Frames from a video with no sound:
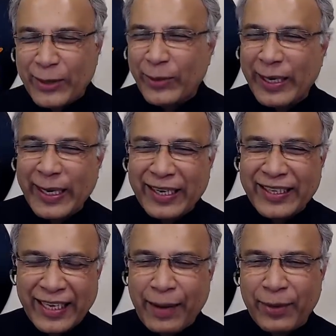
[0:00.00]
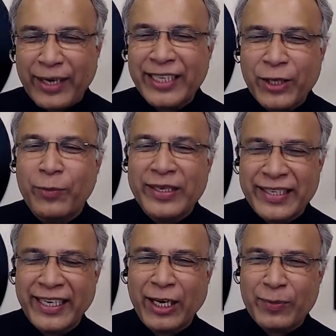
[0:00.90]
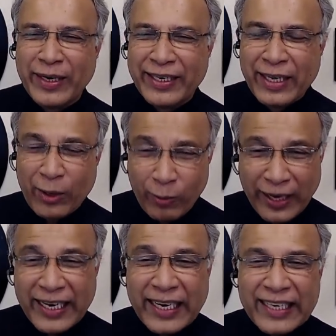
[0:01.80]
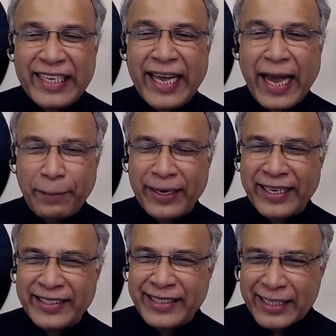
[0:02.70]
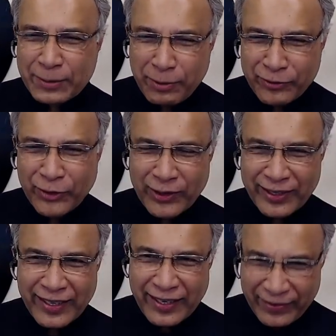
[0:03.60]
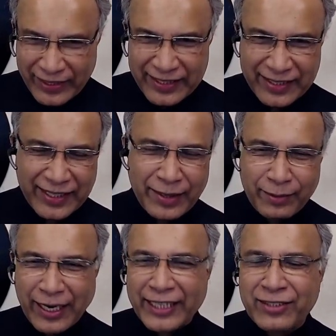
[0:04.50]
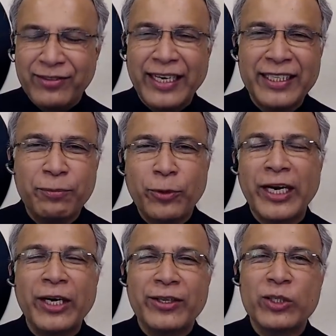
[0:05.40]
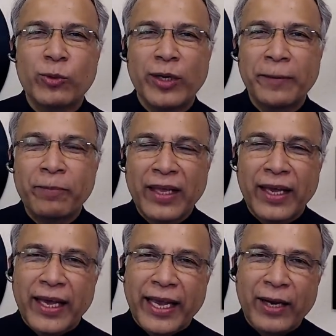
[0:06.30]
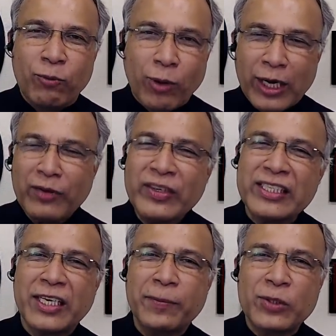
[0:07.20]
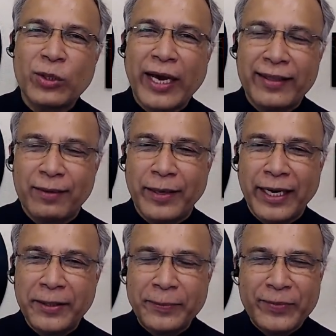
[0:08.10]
one little thing. I'm not saying you missed it out, but one little thing happened just before this Rajiv Gandhi put into this one. In one of his trips to Hyderabad,